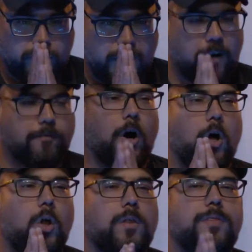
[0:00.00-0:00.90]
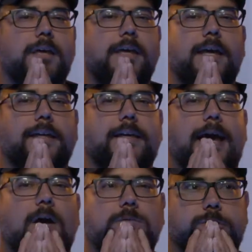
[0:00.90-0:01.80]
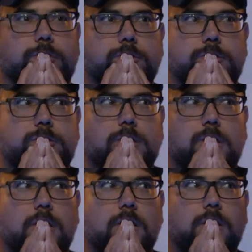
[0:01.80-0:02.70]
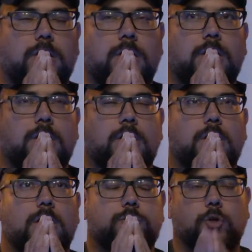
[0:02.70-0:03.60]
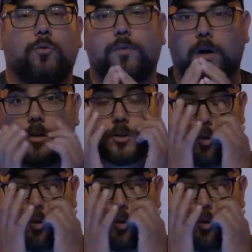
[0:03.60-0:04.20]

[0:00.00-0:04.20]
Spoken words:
Of all the encounters so far, so